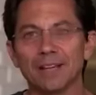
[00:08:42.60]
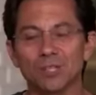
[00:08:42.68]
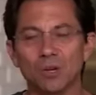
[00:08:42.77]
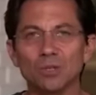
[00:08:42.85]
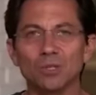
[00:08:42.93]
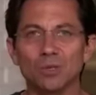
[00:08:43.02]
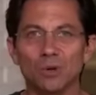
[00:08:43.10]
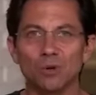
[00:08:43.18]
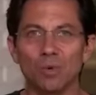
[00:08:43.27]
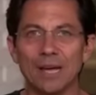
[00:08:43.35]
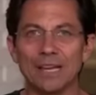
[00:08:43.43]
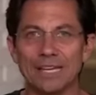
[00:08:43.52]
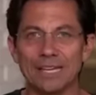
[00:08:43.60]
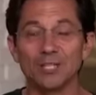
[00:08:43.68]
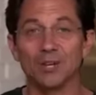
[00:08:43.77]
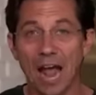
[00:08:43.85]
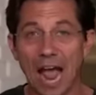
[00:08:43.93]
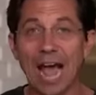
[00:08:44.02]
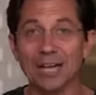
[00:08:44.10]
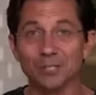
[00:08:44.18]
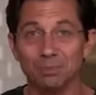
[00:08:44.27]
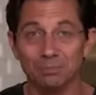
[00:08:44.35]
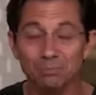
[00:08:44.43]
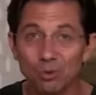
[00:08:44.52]
and it's also a way to get your
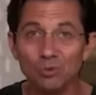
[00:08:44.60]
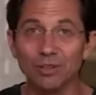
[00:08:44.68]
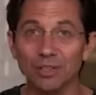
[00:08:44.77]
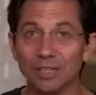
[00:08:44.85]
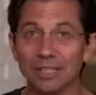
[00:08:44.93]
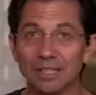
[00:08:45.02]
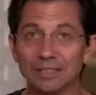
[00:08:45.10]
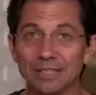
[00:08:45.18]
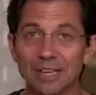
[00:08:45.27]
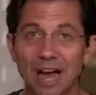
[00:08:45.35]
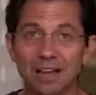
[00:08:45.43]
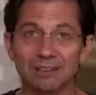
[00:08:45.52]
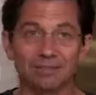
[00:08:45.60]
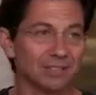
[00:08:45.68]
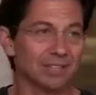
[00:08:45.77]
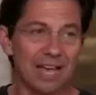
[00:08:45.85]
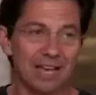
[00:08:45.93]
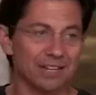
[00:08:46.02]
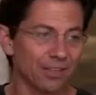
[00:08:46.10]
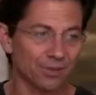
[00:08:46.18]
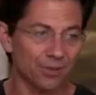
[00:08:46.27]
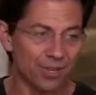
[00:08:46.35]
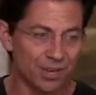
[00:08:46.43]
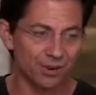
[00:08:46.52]
ass moving, to not let
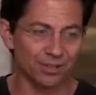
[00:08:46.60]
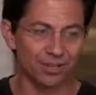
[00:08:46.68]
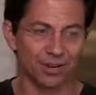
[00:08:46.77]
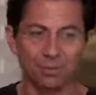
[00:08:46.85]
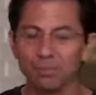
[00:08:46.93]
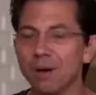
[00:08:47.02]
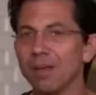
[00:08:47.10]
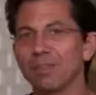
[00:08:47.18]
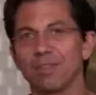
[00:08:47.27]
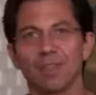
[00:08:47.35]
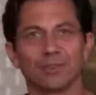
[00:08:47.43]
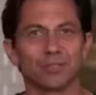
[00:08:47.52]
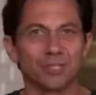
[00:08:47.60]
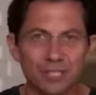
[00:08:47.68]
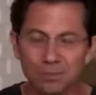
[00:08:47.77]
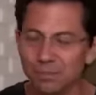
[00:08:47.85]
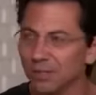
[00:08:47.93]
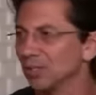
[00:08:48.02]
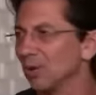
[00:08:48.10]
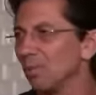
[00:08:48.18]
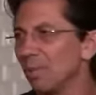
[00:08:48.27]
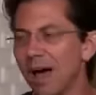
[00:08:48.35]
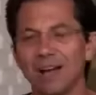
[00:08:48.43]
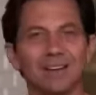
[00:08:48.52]
another year, another month, another six months
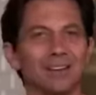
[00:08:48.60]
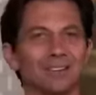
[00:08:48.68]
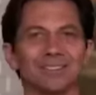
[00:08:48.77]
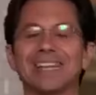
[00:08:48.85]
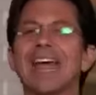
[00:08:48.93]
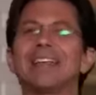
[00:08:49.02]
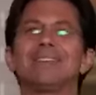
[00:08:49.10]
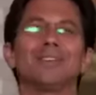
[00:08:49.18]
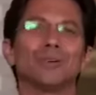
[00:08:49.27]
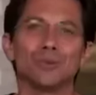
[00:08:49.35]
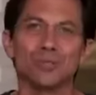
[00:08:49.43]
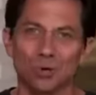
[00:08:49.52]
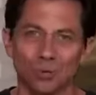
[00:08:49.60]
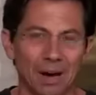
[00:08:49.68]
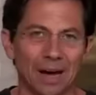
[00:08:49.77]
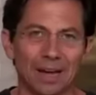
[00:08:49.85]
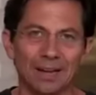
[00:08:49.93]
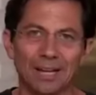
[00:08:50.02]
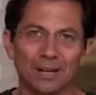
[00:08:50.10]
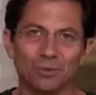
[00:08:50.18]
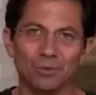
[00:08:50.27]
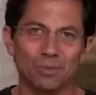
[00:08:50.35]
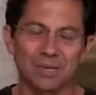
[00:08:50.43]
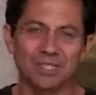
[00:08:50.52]
go by, another 10 years go by
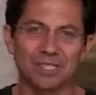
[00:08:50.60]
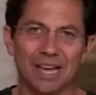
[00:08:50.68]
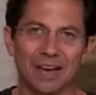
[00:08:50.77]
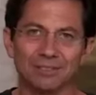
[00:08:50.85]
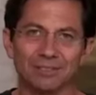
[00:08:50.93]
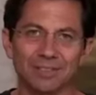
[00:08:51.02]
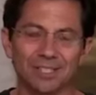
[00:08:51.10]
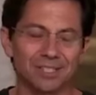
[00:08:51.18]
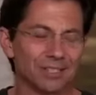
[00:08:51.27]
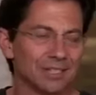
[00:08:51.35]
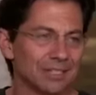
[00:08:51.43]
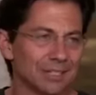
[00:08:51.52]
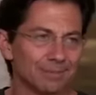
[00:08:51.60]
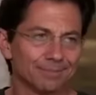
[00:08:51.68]
with missing out. Listen,